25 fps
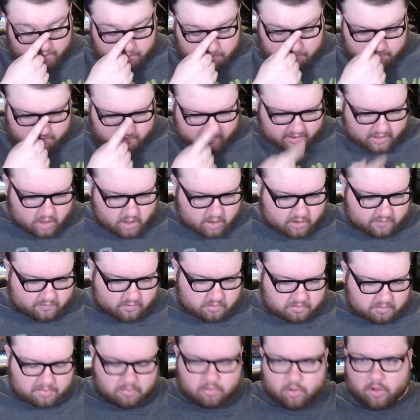seeing how different
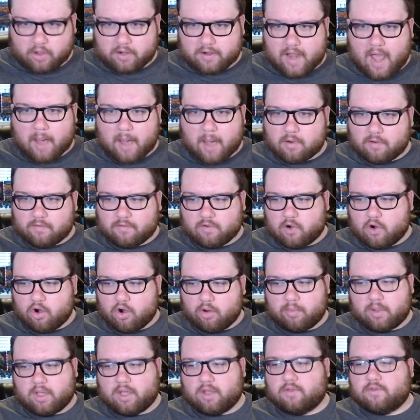people adapt different
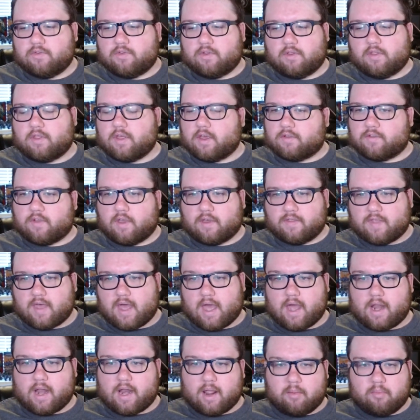armies and things like
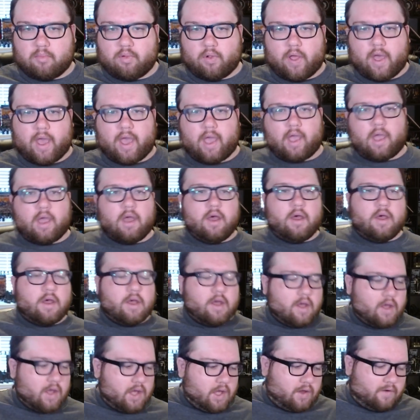that, and play
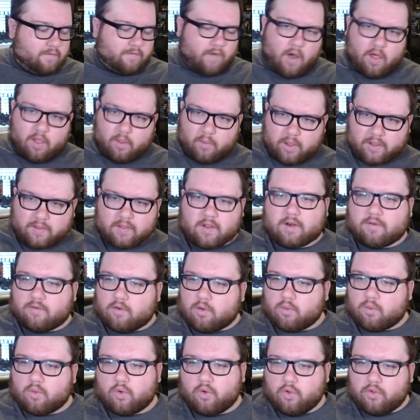following the different
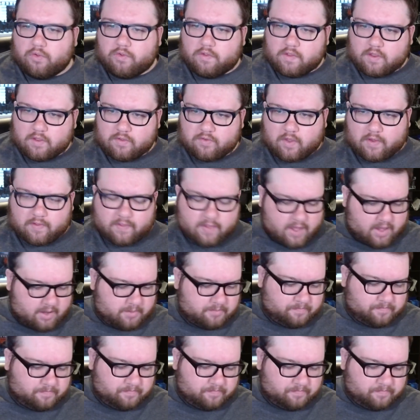rules and things like that.